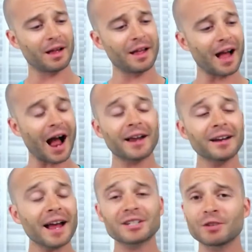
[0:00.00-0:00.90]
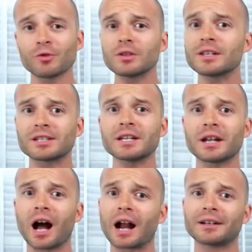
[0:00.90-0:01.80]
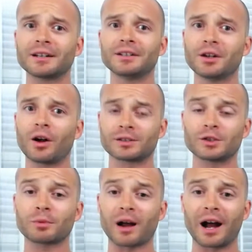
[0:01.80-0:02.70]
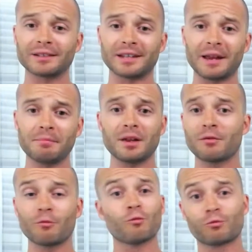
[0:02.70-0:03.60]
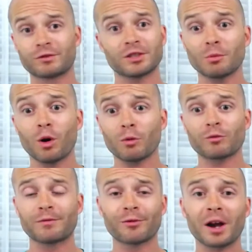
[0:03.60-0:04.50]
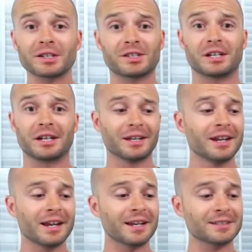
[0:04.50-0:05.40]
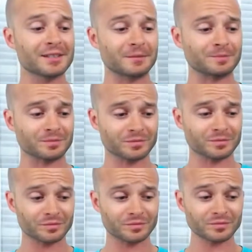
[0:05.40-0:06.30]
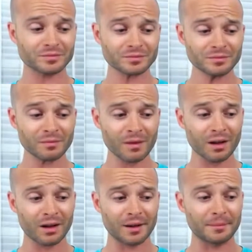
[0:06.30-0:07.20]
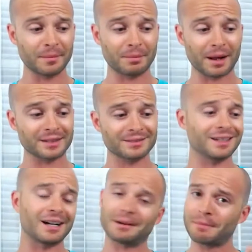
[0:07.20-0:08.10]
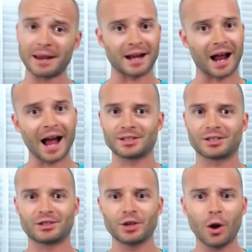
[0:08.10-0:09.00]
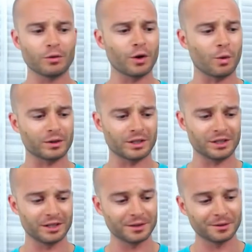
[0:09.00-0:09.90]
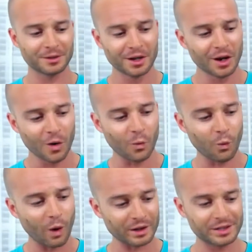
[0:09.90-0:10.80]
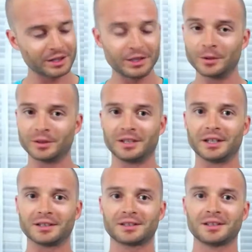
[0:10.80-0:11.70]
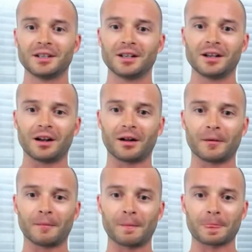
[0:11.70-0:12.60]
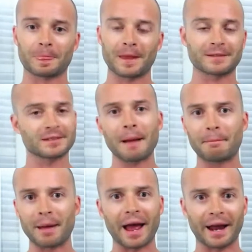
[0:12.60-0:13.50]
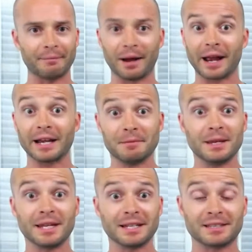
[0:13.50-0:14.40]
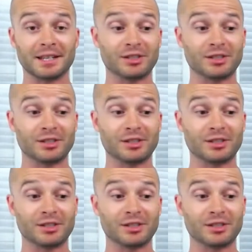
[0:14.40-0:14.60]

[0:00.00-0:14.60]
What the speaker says: I could actually really see it on, a super hot day being somewhat refreshing. It's, I just don't know what to do with this. It's not bad by any means.